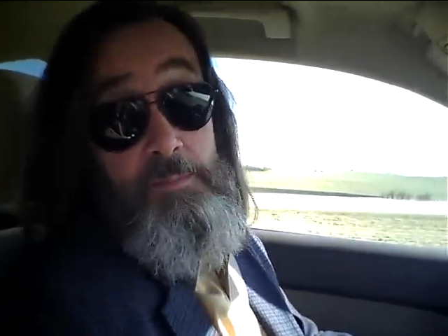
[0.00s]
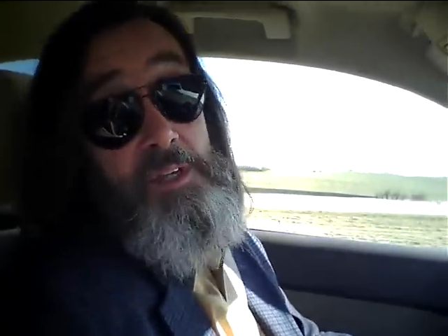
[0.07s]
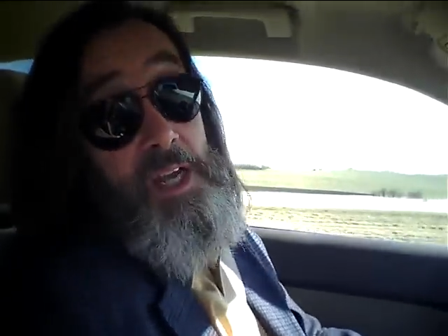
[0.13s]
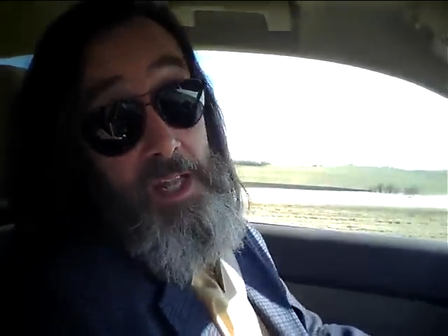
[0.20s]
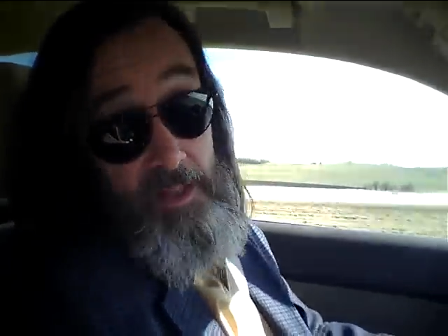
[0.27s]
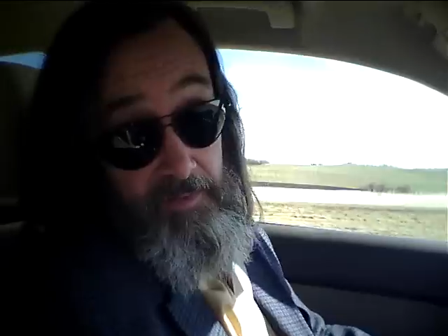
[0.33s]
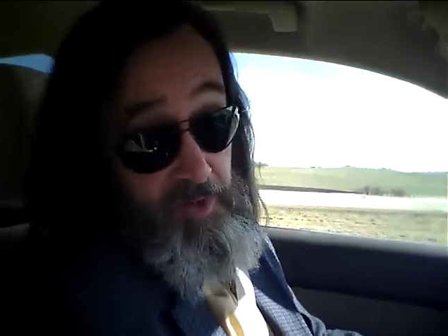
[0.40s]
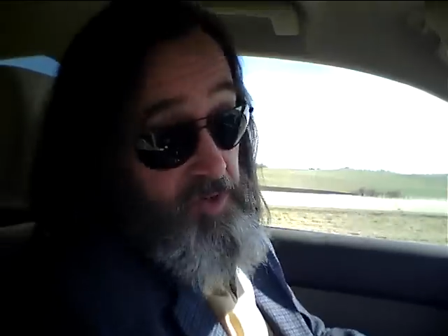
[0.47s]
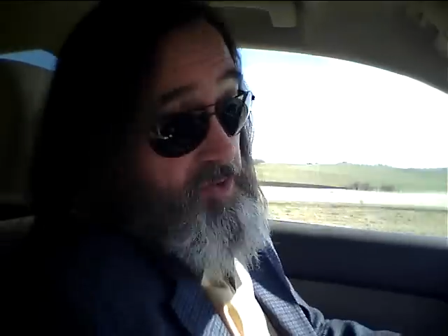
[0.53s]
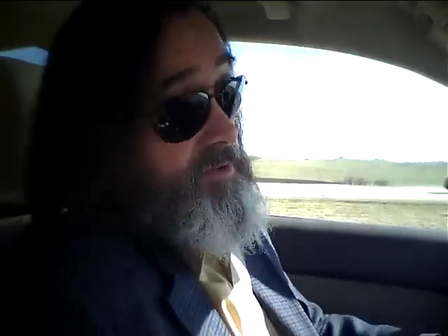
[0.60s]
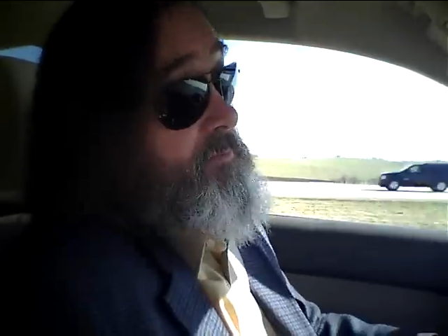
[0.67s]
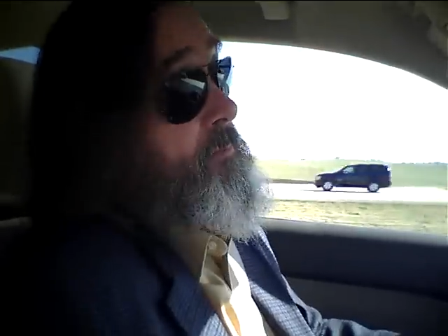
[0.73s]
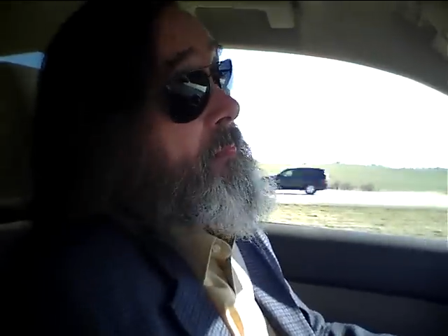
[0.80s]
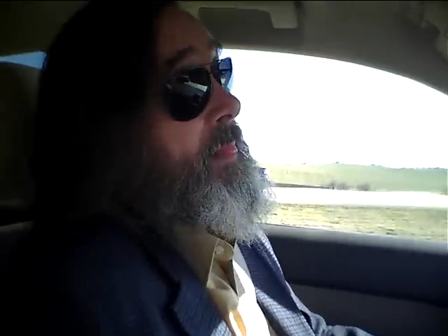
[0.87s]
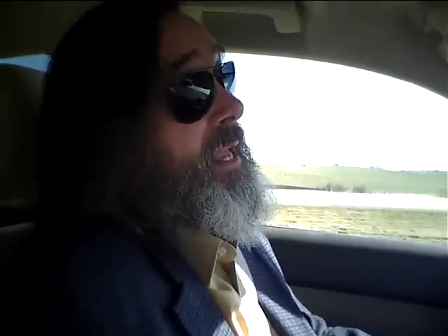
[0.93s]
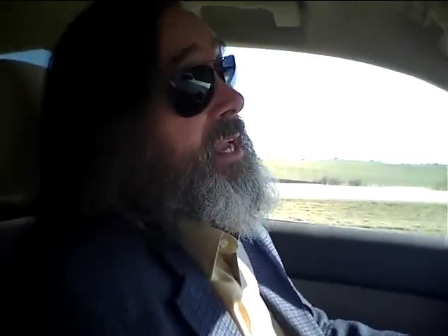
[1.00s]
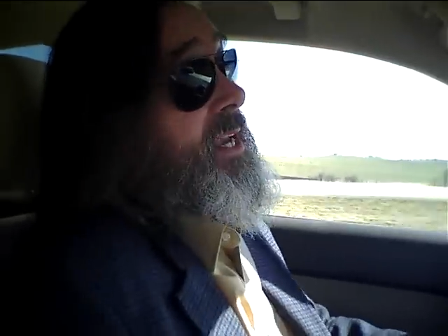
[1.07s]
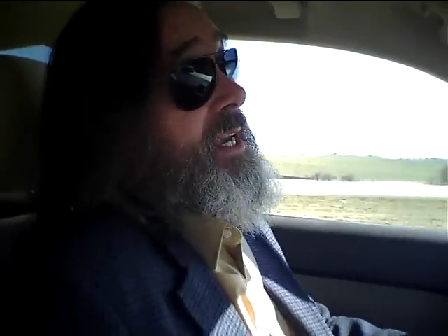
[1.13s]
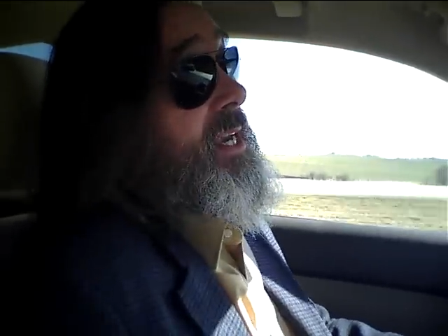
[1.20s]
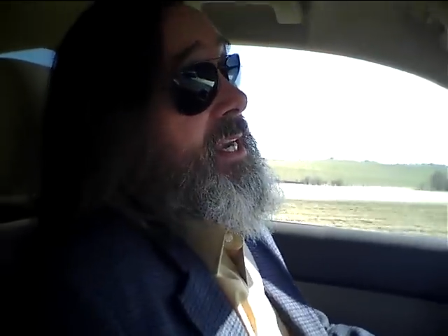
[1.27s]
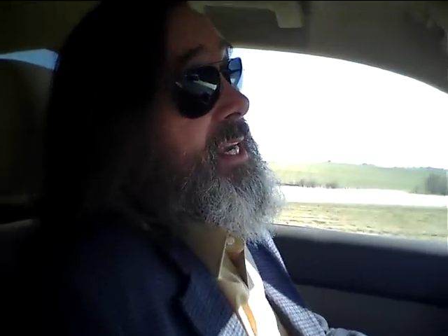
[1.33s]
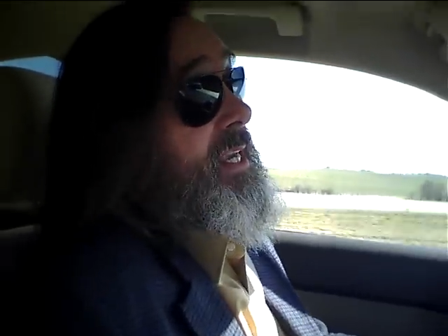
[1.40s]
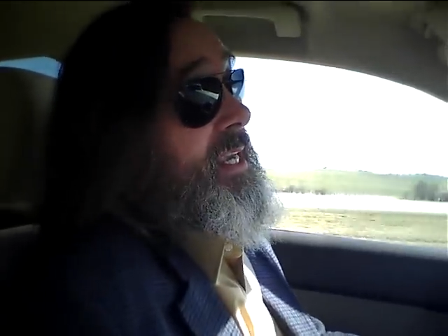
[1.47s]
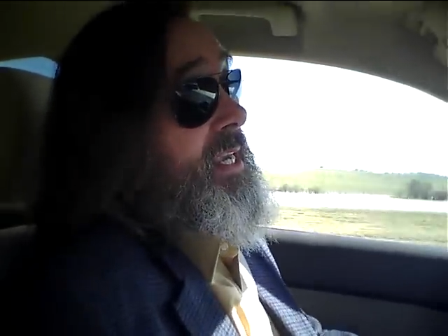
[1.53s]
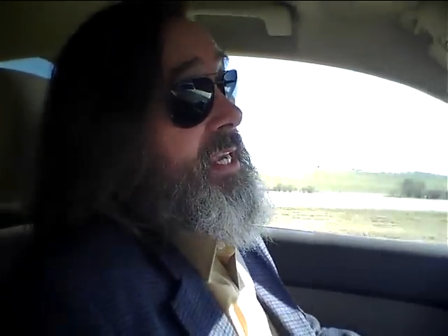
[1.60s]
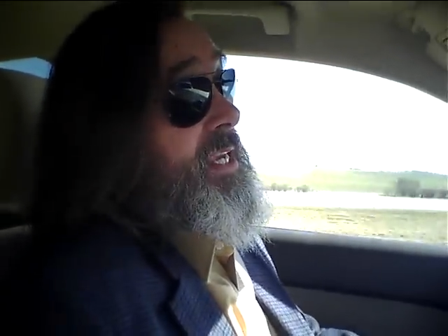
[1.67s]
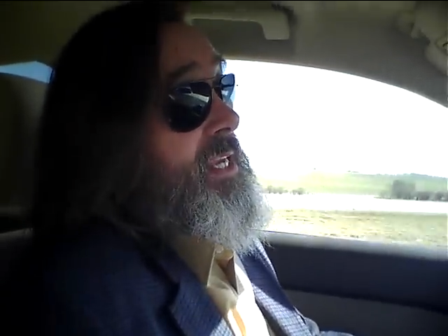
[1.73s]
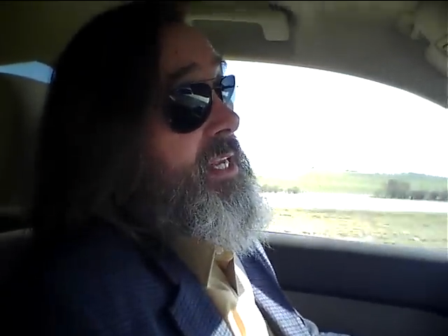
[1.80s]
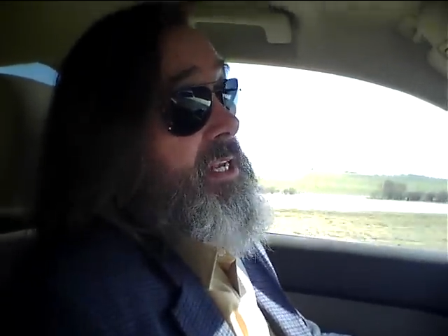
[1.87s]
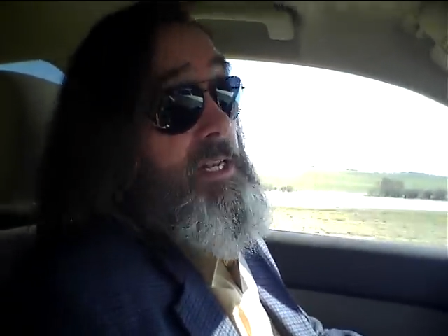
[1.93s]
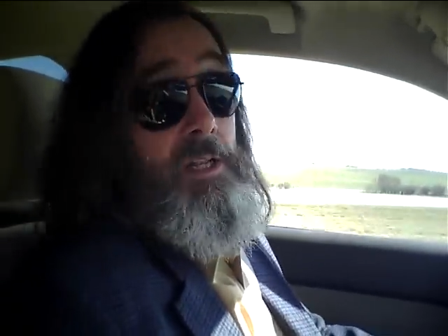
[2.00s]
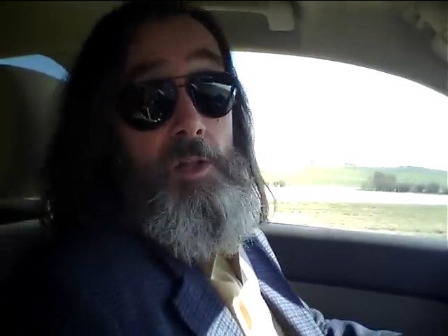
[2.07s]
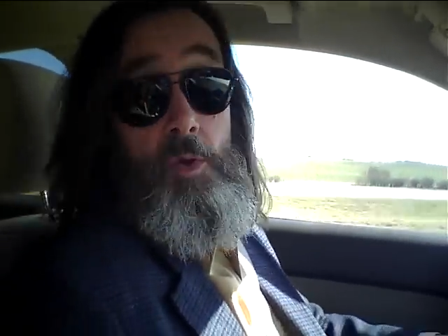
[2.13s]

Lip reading: Television in